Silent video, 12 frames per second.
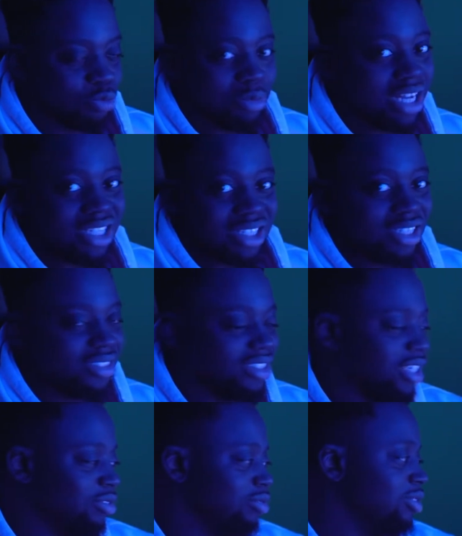medicine in
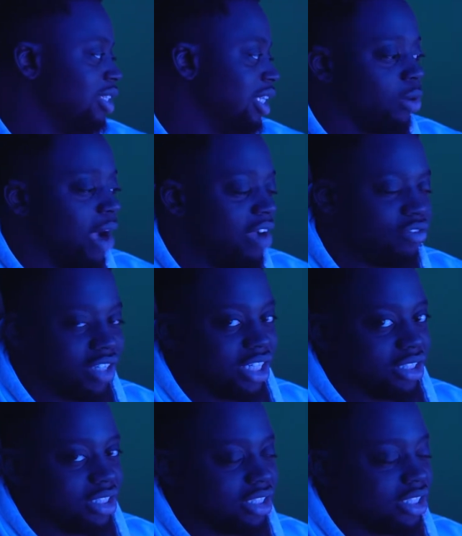general. My wife
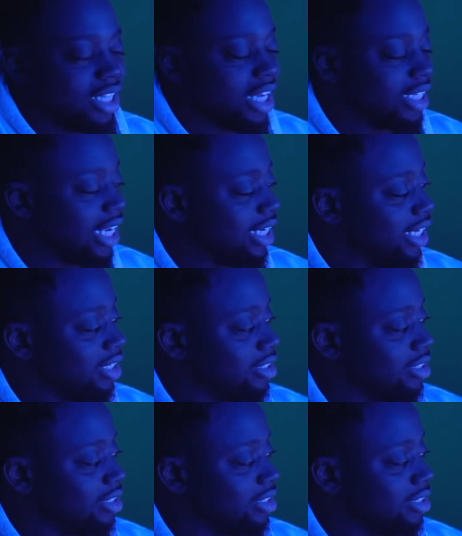insisted I take it,